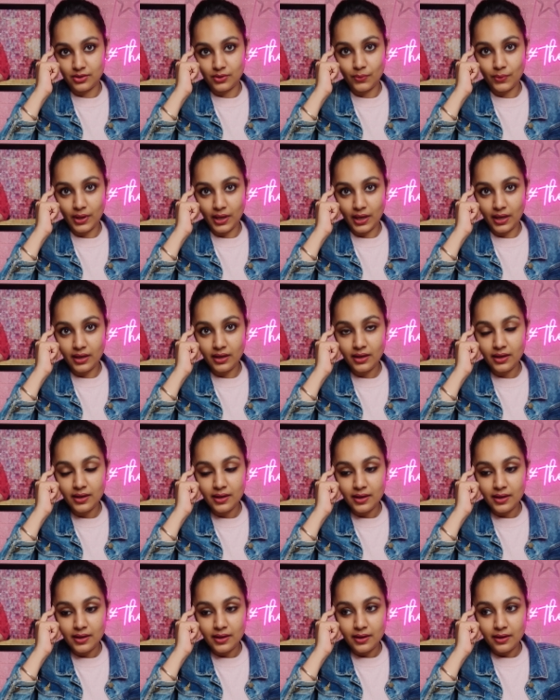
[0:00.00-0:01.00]
Okay,
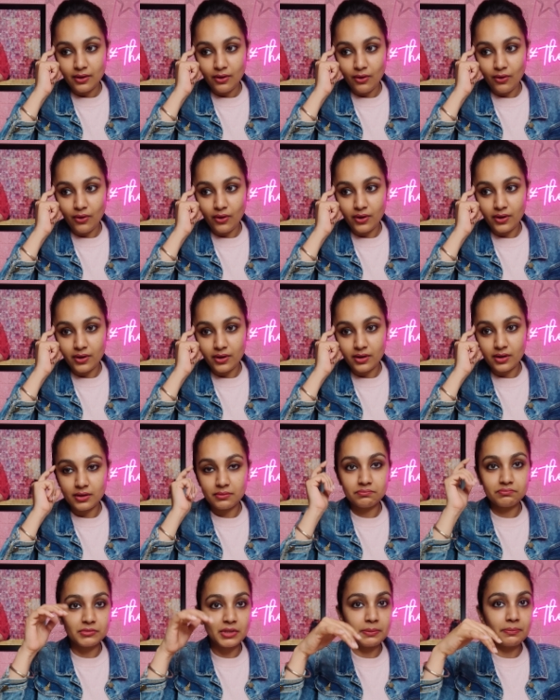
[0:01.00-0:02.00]

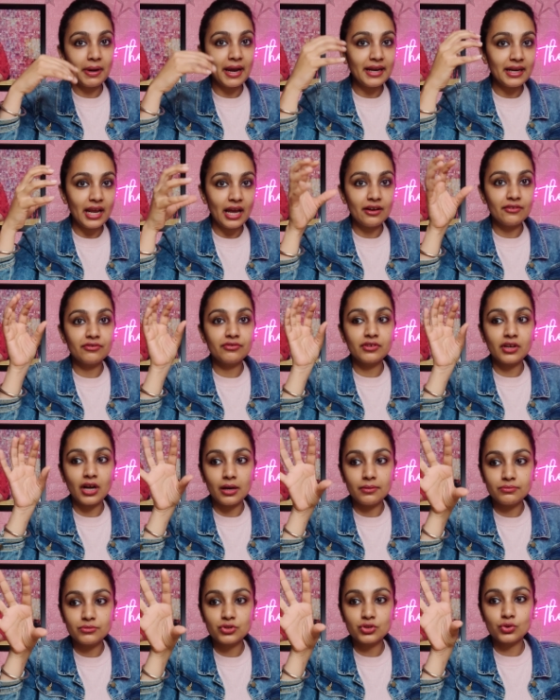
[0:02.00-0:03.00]
or they might have
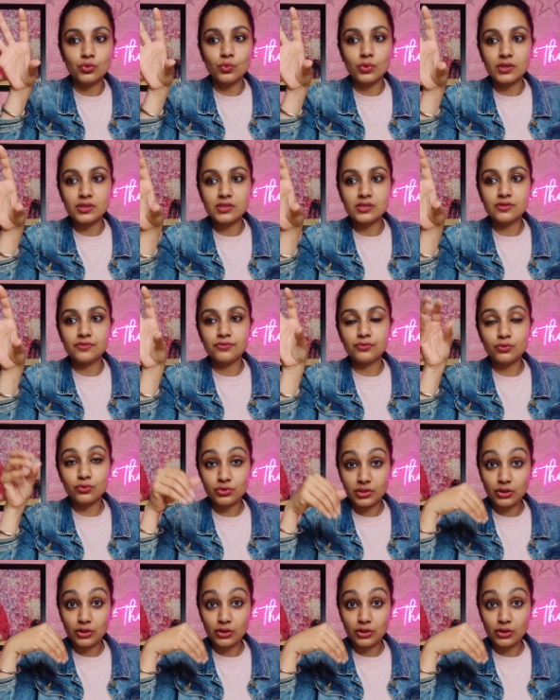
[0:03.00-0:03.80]
come towards,